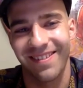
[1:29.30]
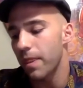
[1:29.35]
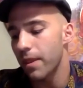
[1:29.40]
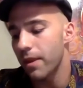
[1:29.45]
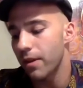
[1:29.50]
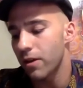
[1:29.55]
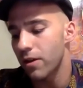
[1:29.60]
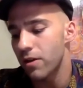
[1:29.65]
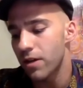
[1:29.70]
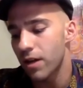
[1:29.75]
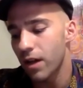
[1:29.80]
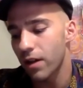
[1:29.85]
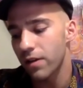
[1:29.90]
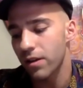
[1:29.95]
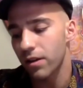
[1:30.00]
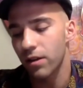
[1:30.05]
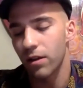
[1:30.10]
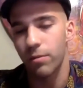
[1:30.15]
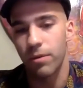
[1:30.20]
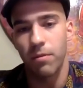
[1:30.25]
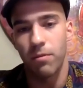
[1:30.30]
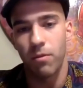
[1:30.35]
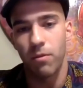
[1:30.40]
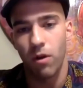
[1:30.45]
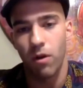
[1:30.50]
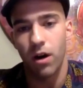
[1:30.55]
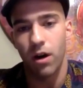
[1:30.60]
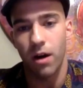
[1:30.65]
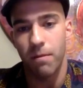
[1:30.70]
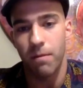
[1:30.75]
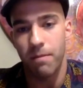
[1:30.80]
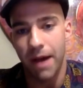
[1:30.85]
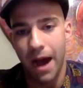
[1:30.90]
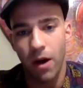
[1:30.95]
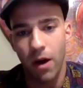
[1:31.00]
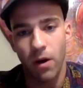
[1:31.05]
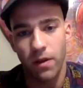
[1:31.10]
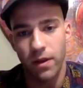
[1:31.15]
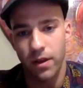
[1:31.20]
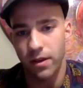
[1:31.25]
Could you tell us a little bit more
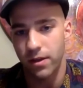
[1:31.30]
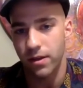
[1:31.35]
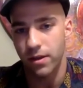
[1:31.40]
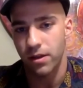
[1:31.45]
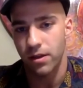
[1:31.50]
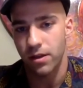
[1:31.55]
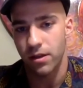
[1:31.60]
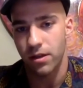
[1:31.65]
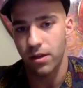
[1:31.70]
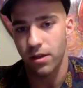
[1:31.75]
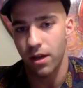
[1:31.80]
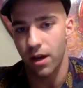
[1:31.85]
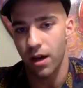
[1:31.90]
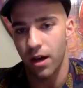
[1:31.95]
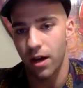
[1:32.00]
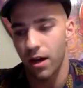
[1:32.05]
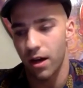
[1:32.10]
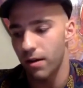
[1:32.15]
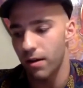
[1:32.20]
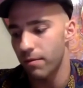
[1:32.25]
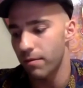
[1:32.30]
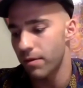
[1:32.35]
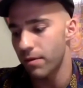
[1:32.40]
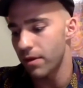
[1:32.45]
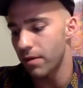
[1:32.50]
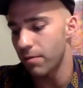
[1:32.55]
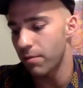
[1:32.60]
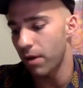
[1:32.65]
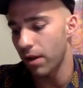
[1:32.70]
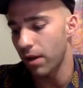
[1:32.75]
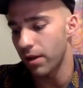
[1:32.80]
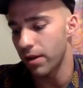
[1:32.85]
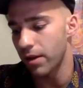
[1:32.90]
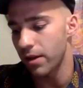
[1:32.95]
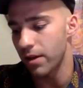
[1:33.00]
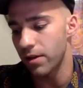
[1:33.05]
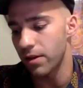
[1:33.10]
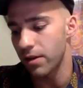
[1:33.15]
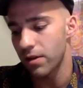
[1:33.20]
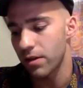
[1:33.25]
about this the
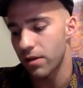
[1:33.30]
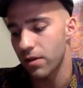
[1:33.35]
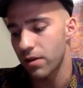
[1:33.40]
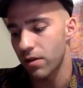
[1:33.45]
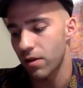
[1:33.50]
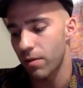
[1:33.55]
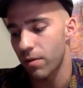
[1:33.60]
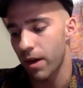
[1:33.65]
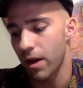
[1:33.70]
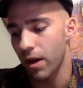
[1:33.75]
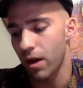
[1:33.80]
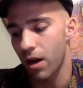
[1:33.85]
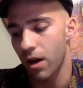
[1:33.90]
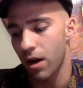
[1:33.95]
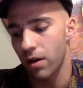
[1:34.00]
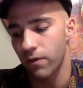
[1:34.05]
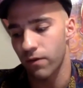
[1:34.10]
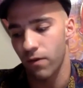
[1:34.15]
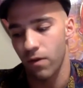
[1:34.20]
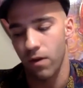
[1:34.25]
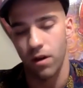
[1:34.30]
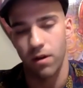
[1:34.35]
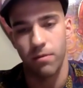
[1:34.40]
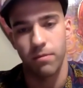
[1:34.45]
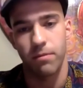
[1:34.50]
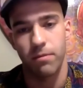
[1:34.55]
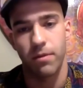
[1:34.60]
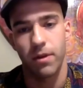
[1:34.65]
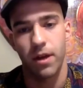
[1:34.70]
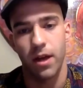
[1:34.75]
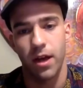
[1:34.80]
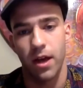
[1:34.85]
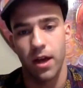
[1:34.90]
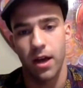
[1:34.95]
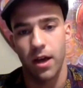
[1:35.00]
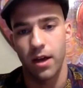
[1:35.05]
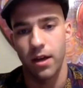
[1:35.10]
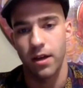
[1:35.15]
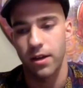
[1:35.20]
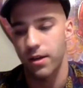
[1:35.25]
Balinese Topeng art form
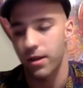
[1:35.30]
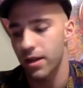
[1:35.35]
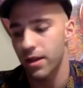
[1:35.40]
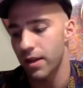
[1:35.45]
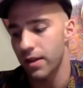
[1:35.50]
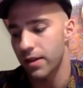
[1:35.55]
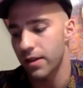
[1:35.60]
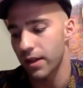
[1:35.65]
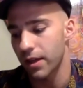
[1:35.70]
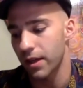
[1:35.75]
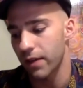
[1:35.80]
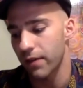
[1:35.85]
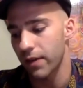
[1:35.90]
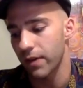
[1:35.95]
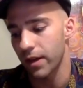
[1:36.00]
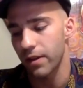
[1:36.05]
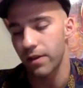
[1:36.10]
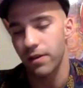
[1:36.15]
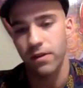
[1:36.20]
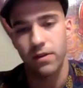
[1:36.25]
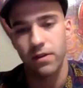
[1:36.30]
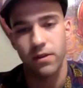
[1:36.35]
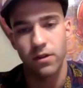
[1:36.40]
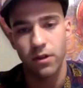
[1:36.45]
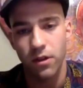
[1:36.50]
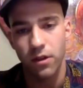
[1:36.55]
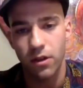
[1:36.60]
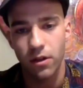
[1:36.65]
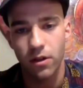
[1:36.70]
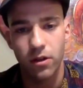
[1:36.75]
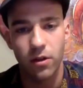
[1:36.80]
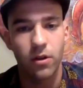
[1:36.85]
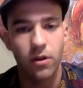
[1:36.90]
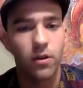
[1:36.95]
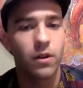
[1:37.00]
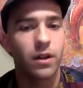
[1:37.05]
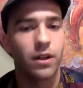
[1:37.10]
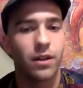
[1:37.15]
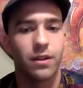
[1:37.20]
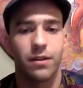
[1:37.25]
and its significance to you
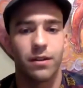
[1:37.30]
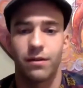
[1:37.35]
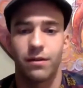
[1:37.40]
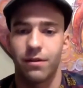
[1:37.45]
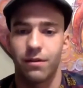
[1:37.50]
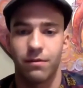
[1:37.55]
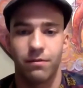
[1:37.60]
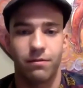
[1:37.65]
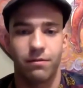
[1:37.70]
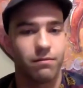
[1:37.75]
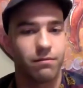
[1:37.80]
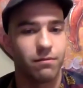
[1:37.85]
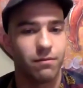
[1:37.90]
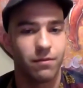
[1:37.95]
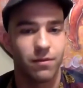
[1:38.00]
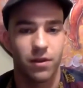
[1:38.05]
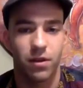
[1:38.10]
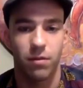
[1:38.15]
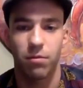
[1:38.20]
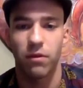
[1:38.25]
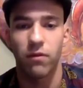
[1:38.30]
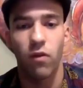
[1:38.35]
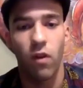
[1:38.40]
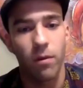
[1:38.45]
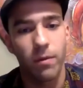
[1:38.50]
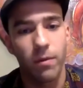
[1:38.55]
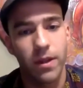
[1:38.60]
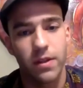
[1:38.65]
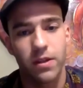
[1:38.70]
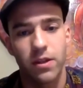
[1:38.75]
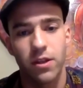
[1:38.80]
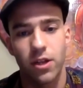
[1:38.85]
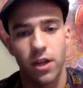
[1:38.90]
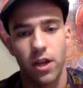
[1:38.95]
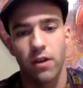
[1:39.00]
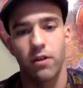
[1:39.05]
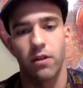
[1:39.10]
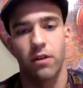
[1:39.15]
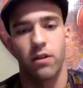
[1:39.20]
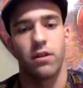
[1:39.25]
and to performance in
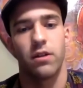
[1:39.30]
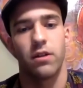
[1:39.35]
general?